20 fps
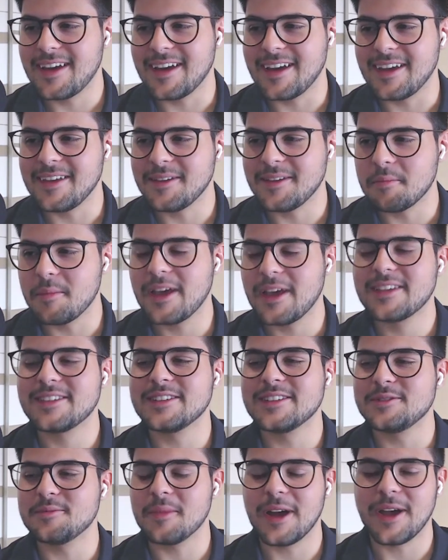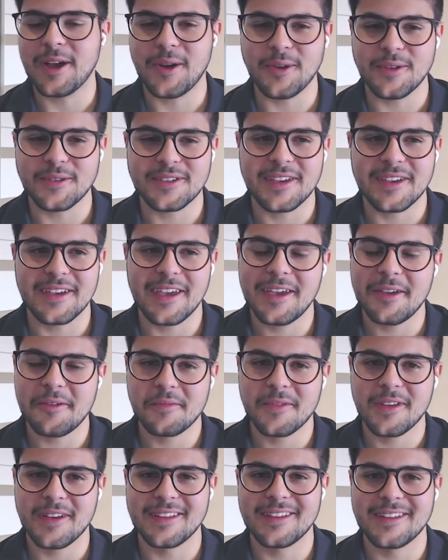i message michael say hey
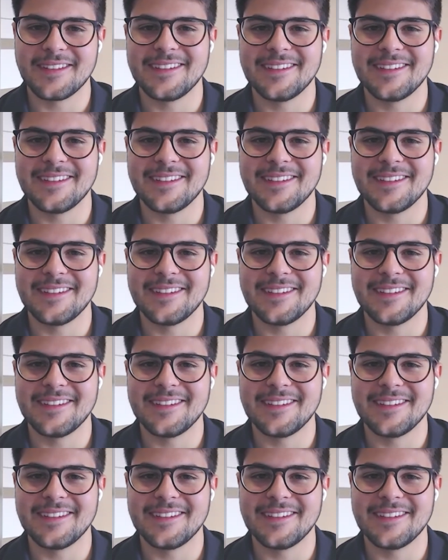uh,